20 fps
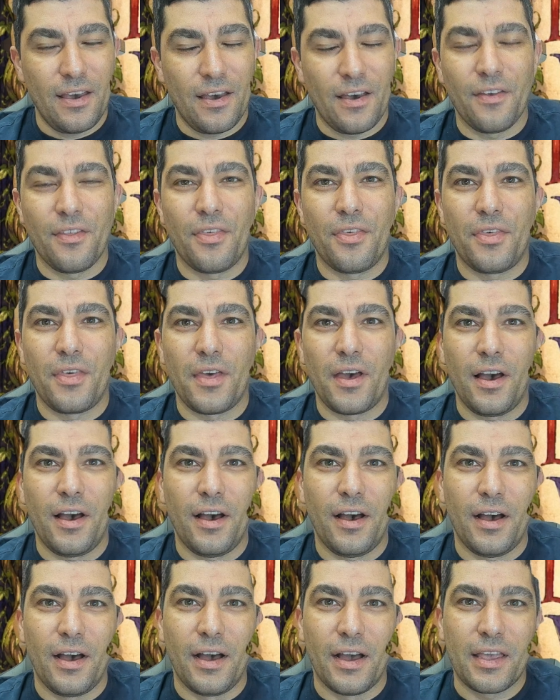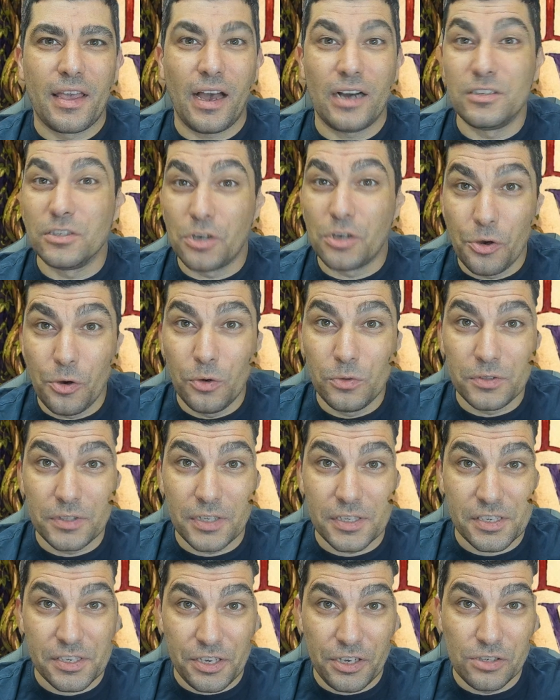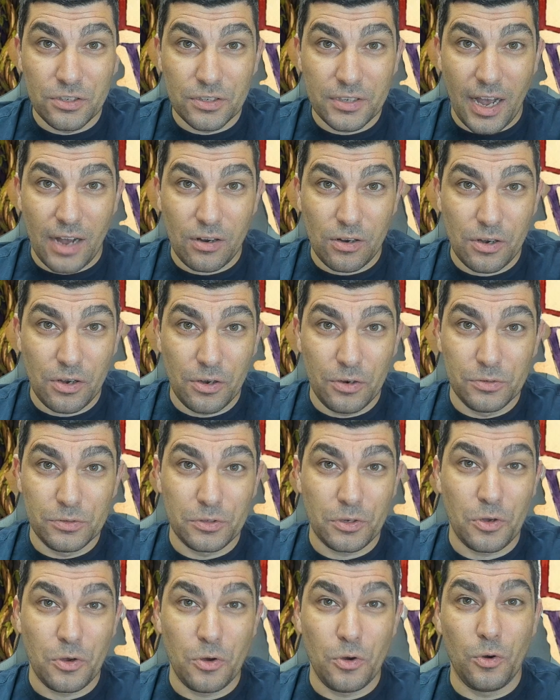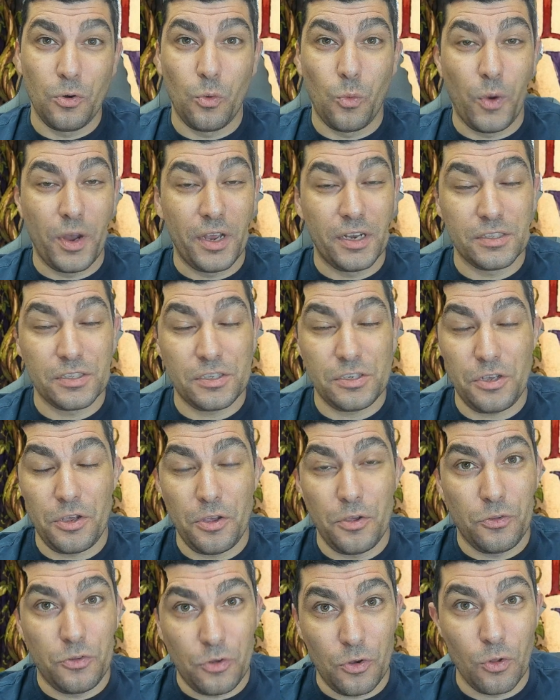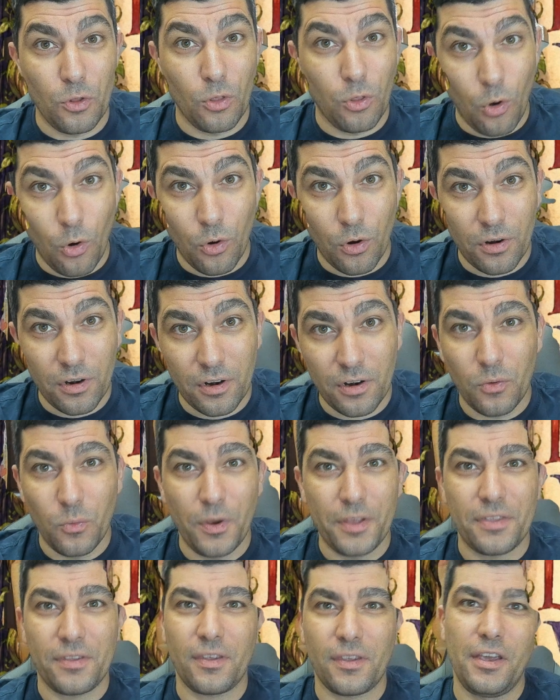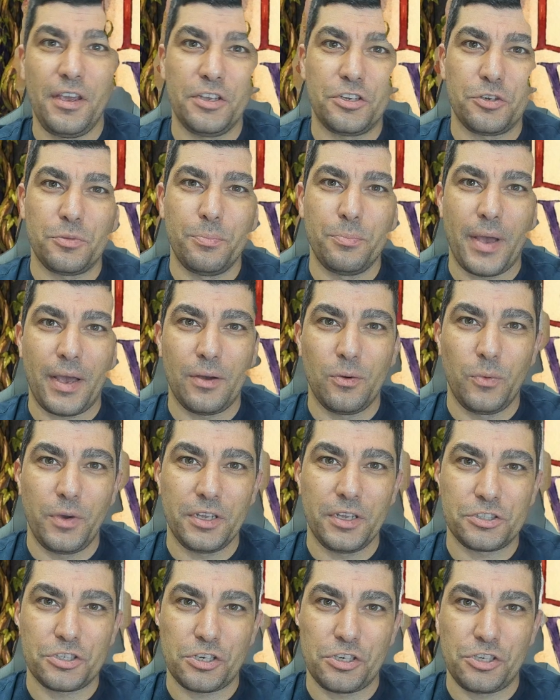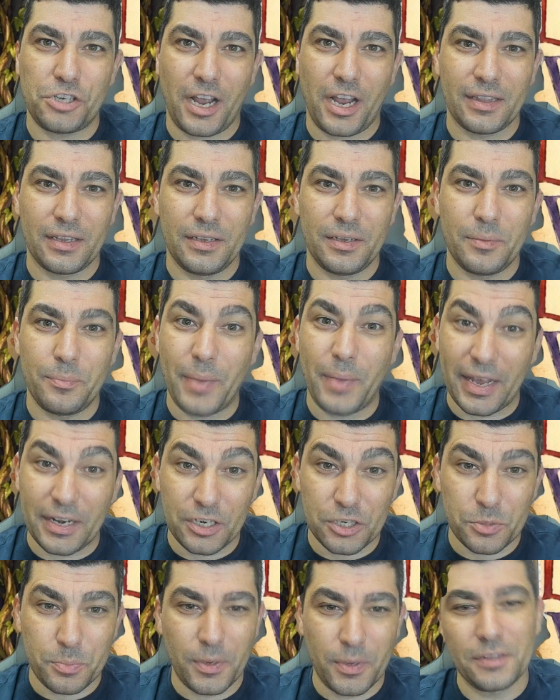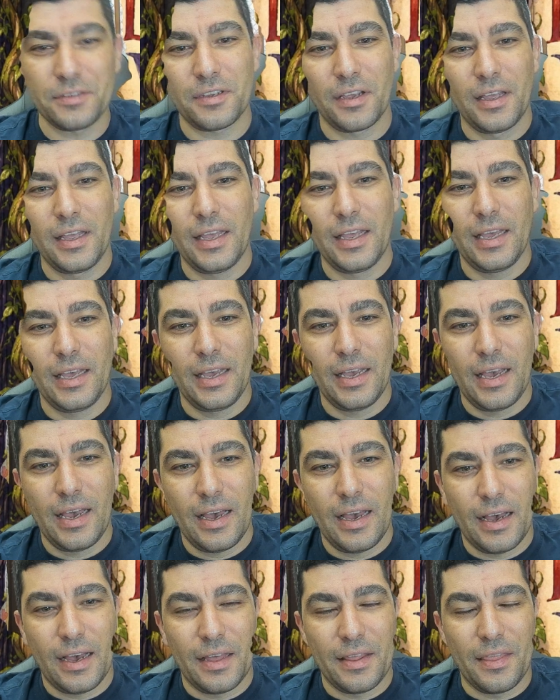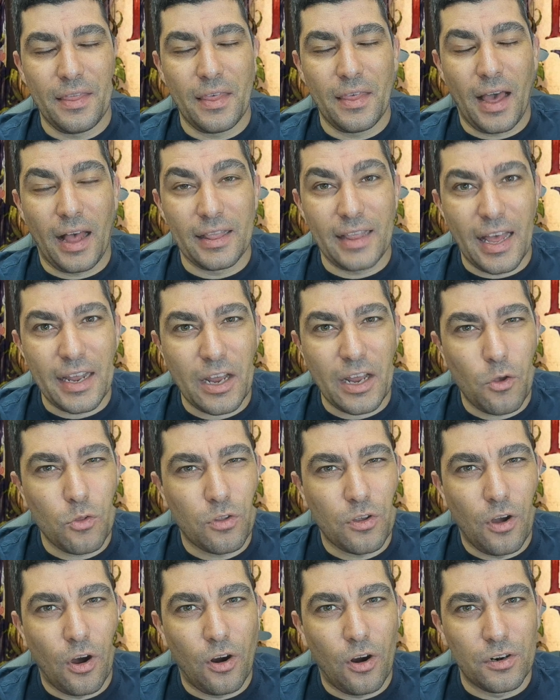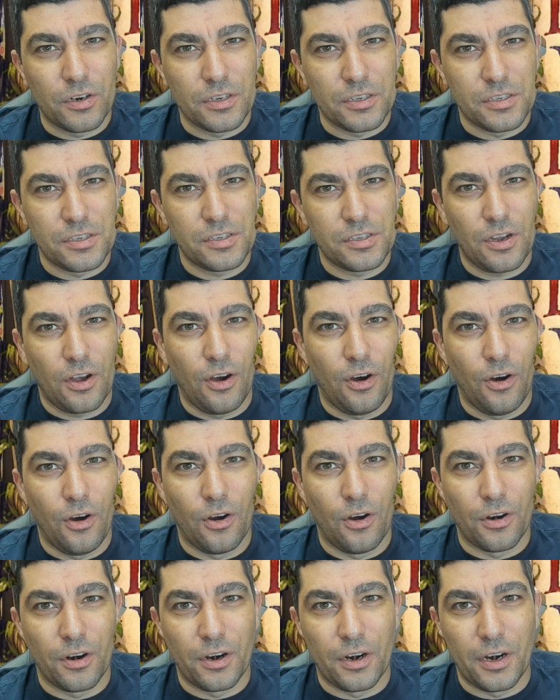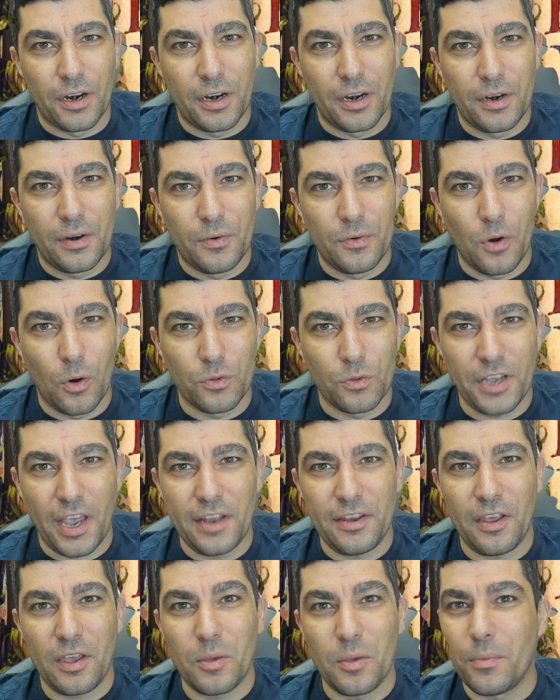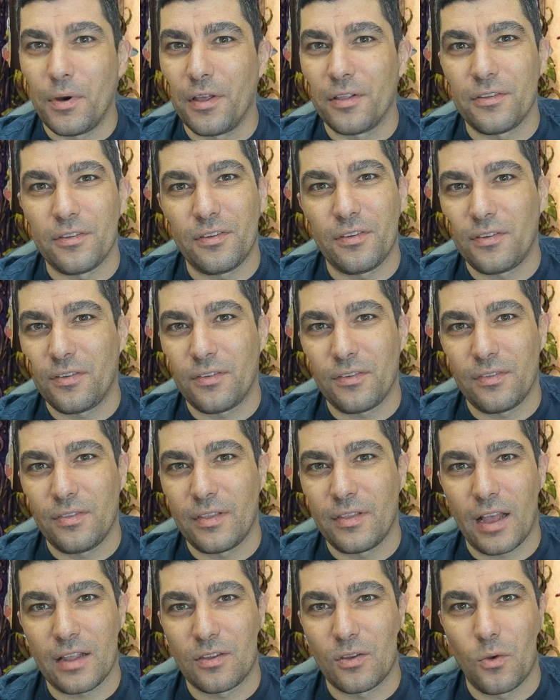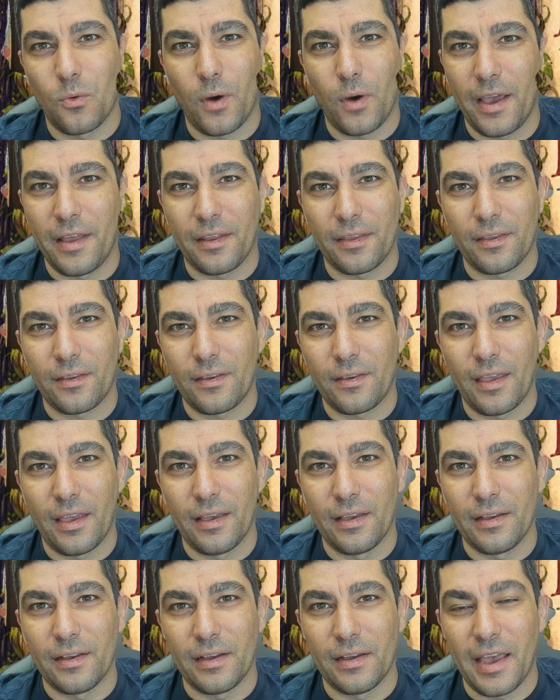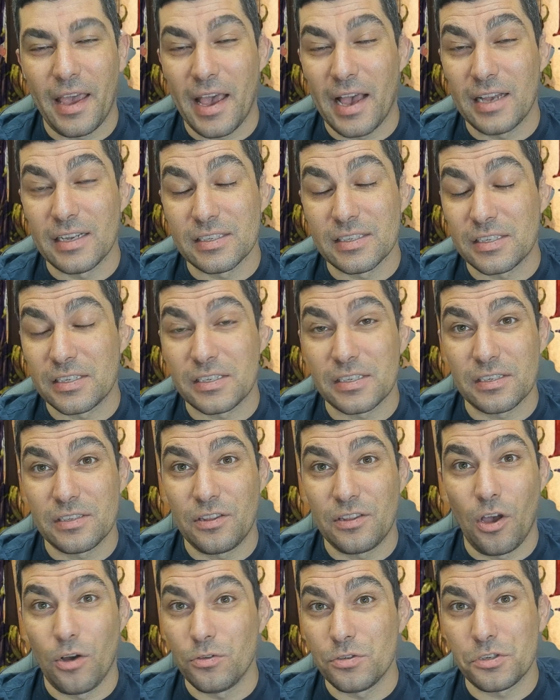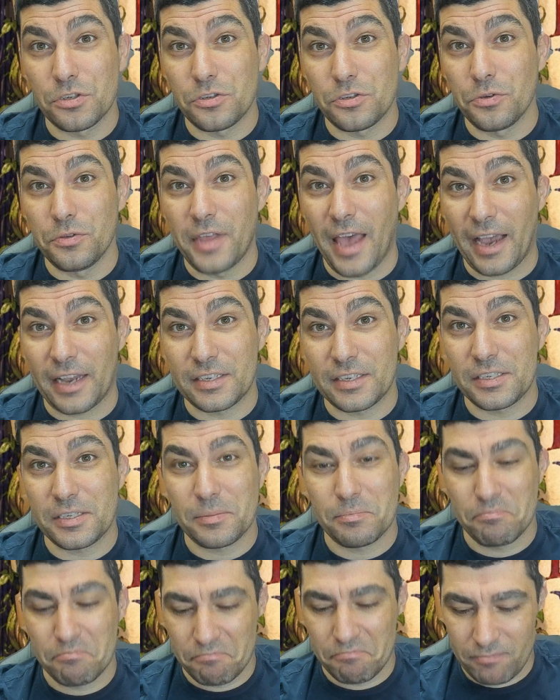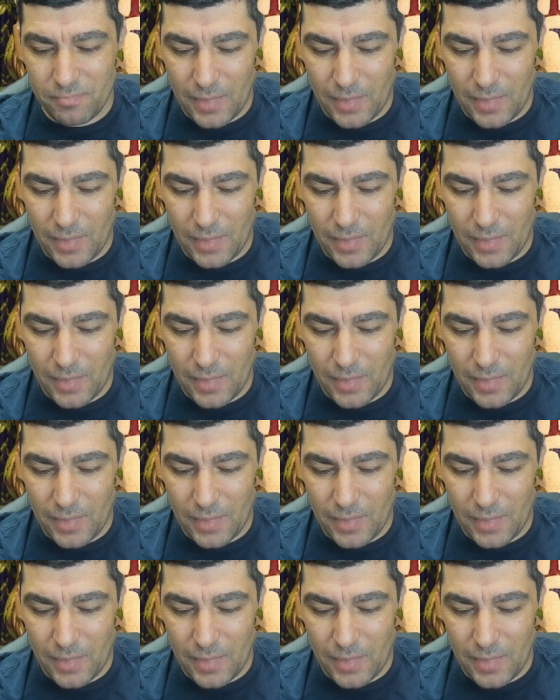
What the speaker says: The Calhoun, the Steel Calhoun, who wins you 2 lore with each banishment. A lot of good cards are rotating, but not quite as those 2 decks.